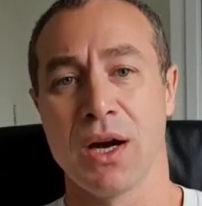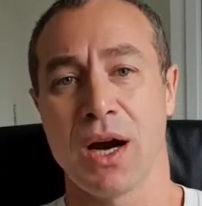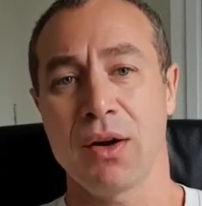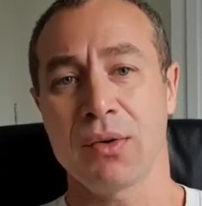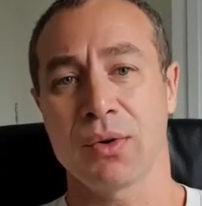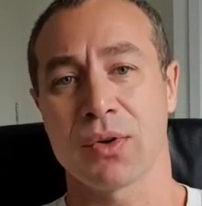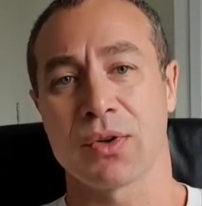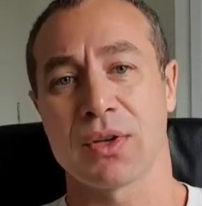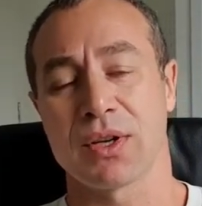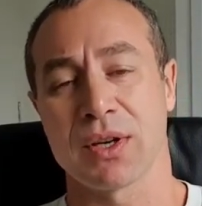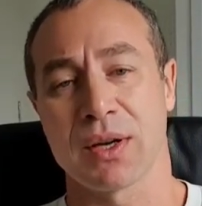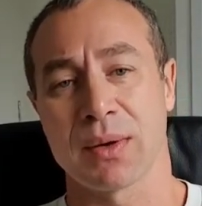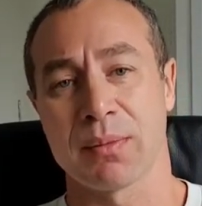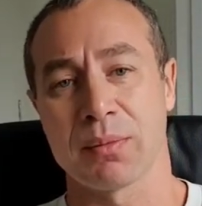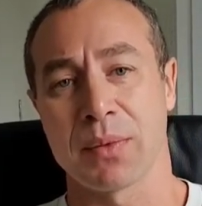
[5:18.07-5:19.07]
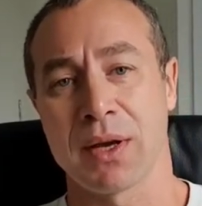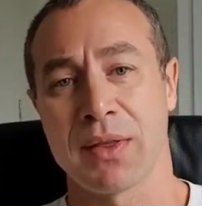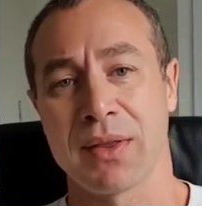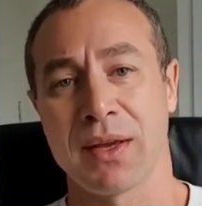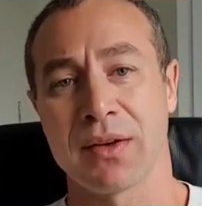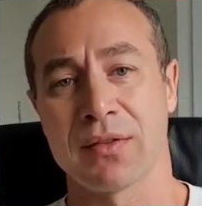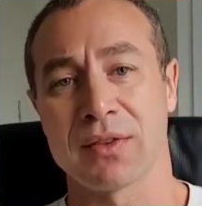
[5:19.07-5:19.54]
I got
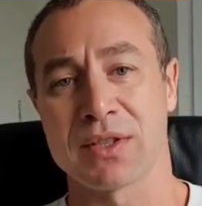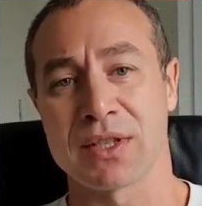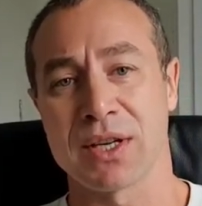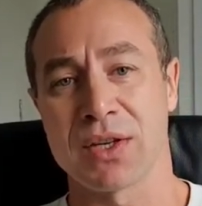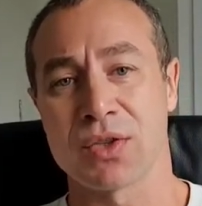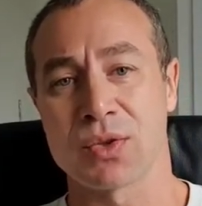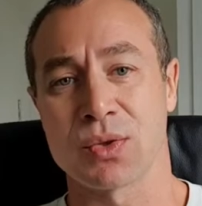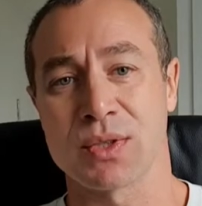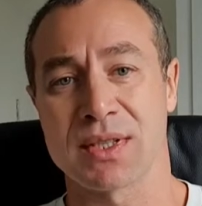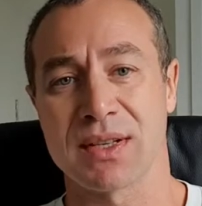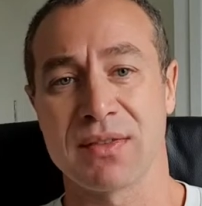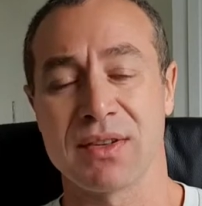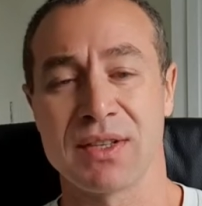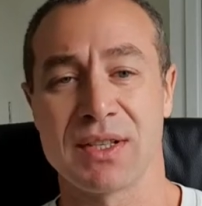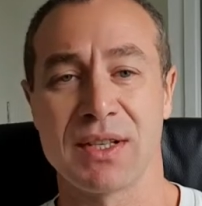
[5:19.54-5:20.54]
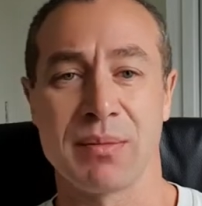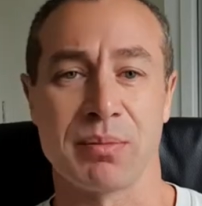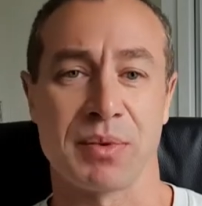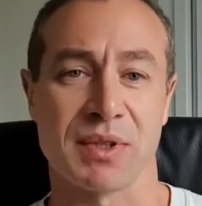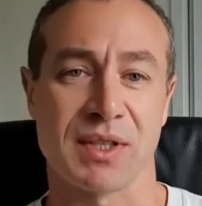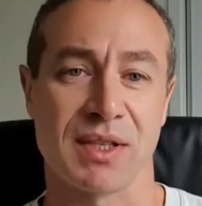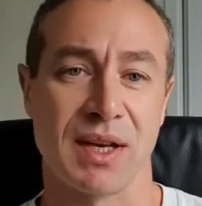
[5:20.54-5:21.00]
at the end of the day to
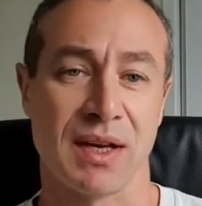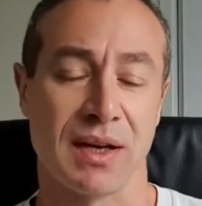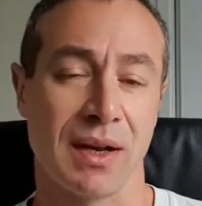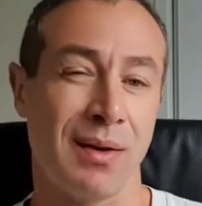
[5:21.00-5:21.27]
17%.